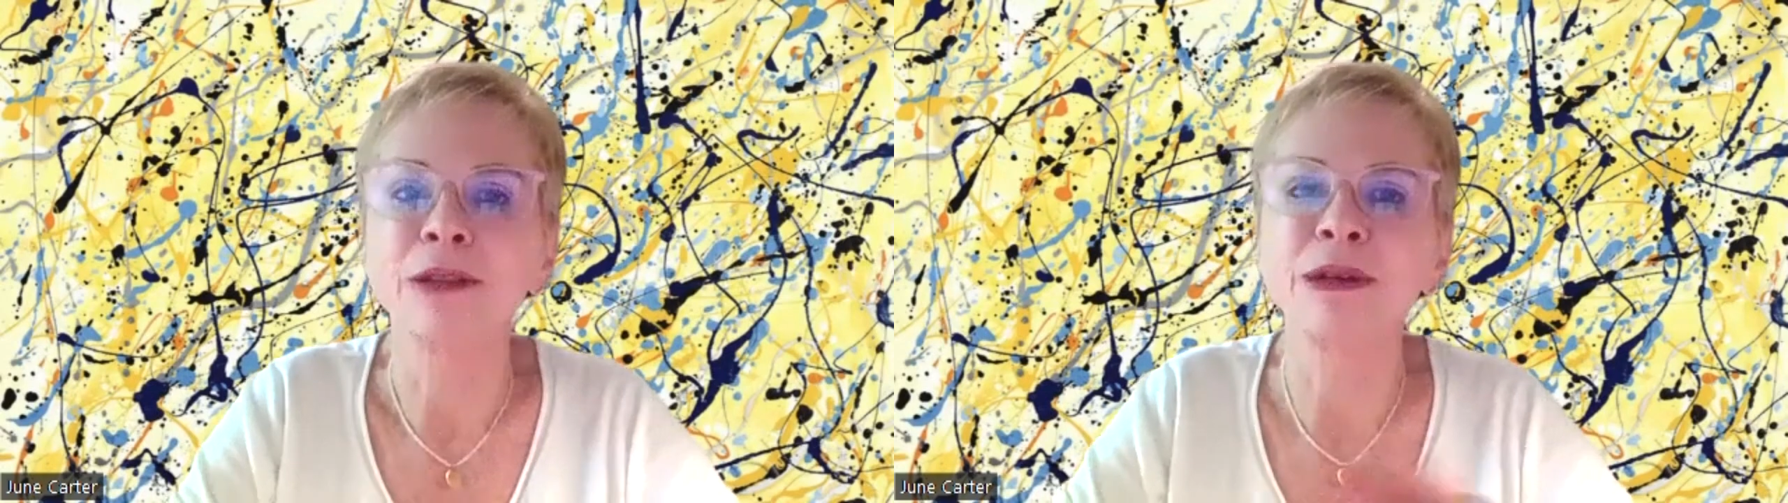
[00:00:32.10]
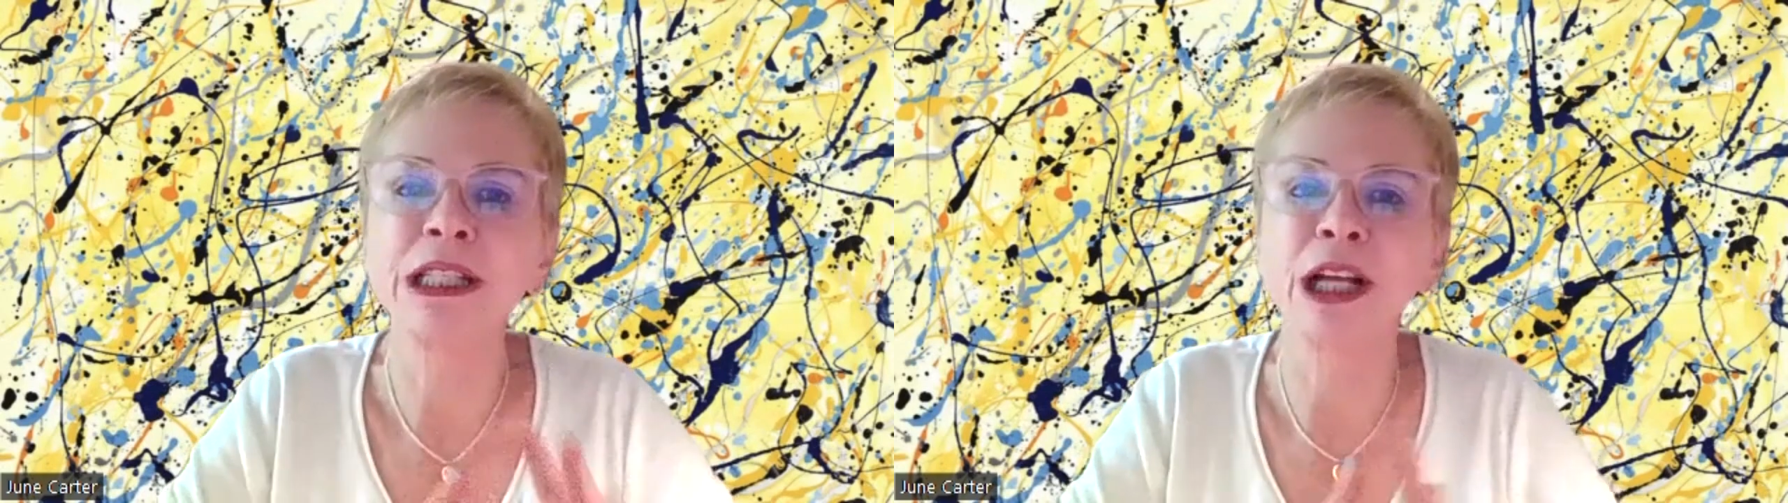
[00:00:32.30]

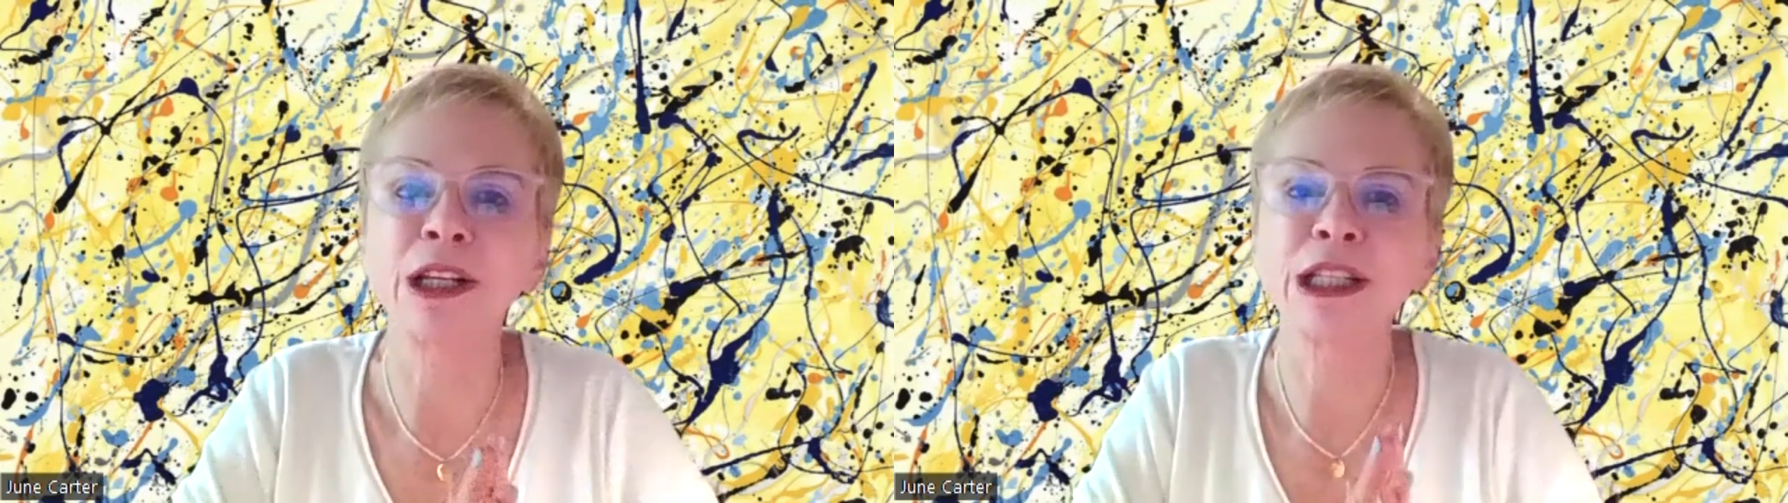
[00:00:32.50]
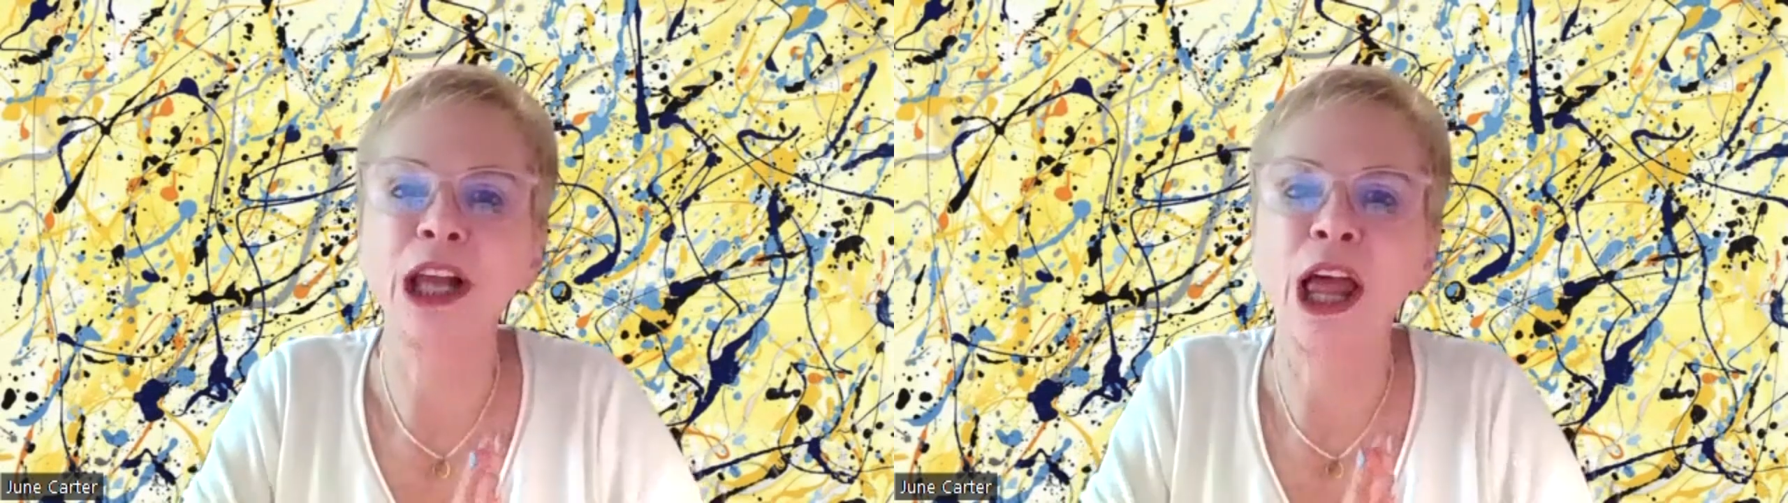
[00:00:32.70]

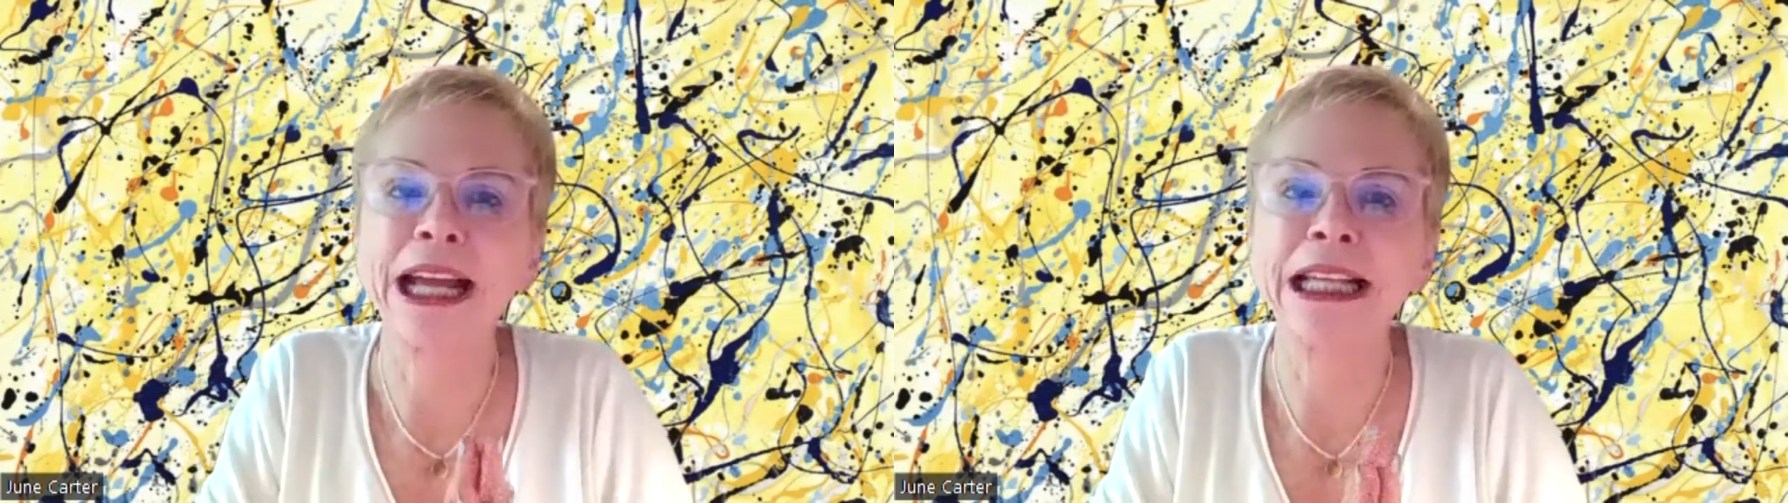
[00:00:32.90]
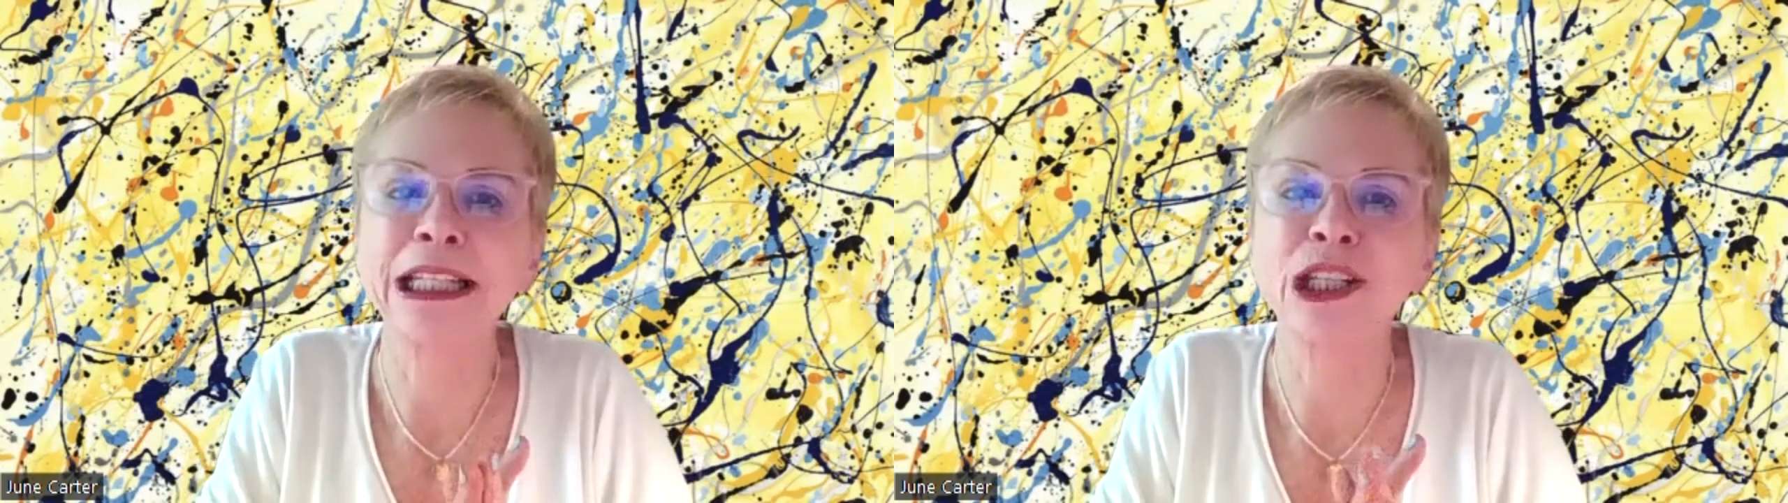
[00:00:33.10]
Results
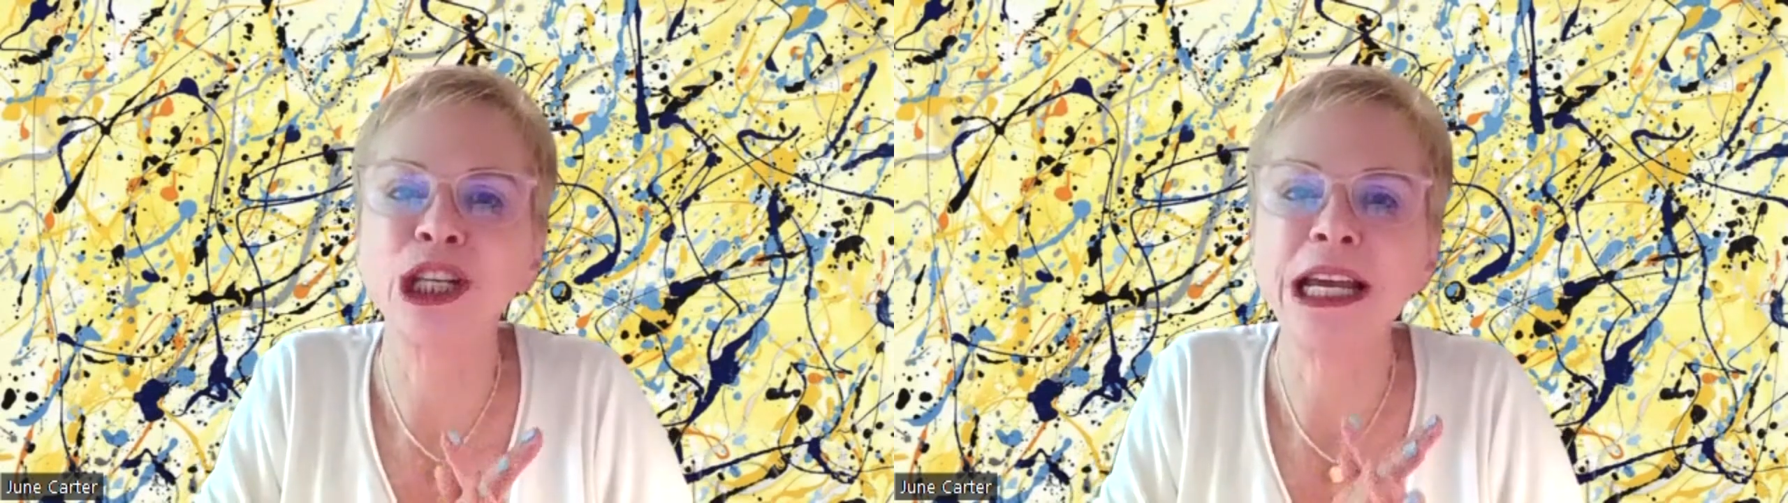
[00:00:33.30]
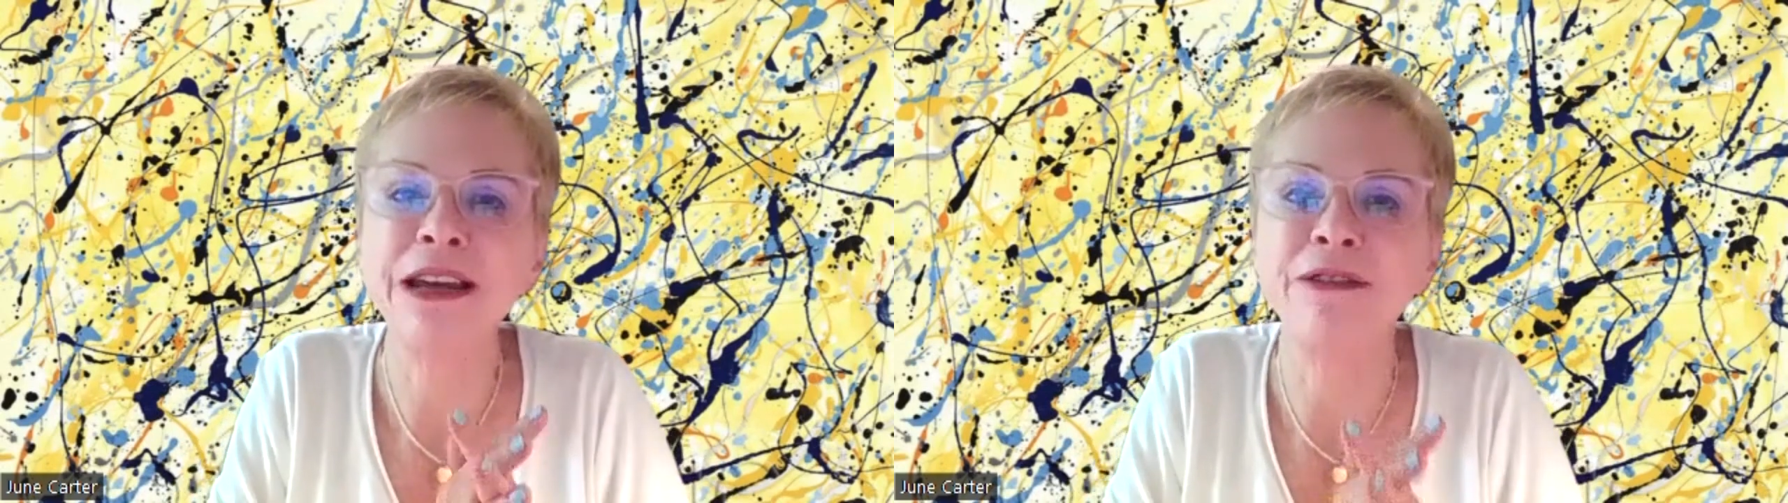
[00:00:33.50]
clients
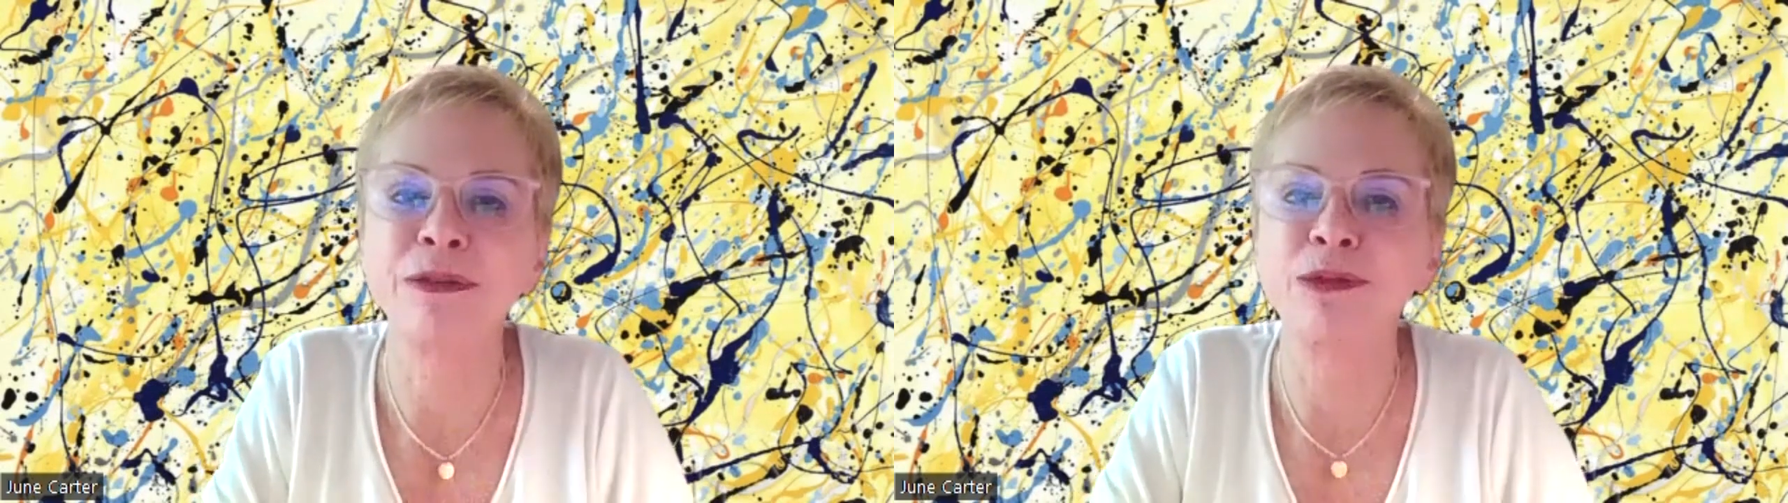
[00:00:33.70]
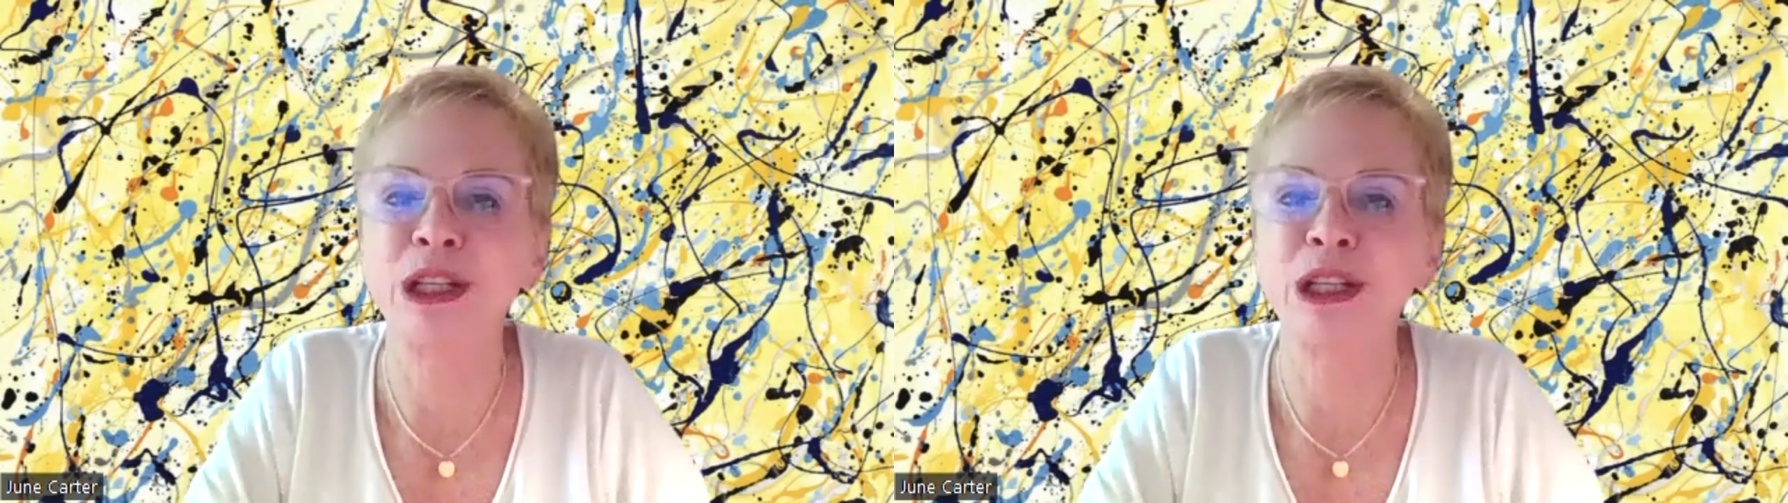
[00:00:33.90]
achieve from